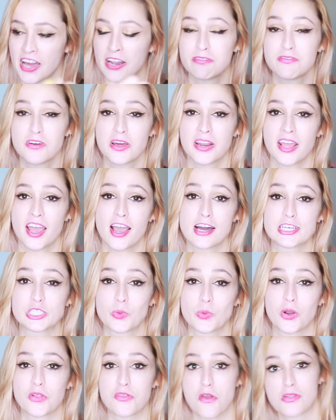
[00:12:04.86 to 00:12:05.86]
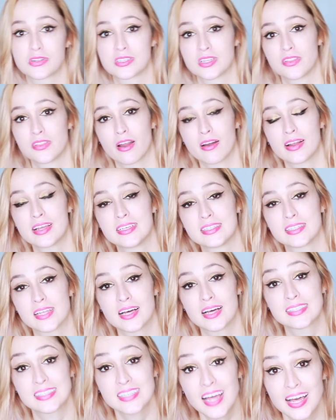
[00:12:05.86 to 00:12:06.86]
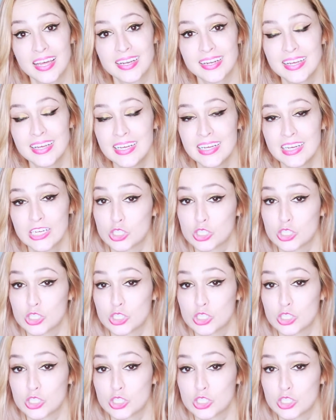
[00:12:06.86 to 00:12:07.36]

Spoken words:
Kind of funny, I also want to throw this in there. His son,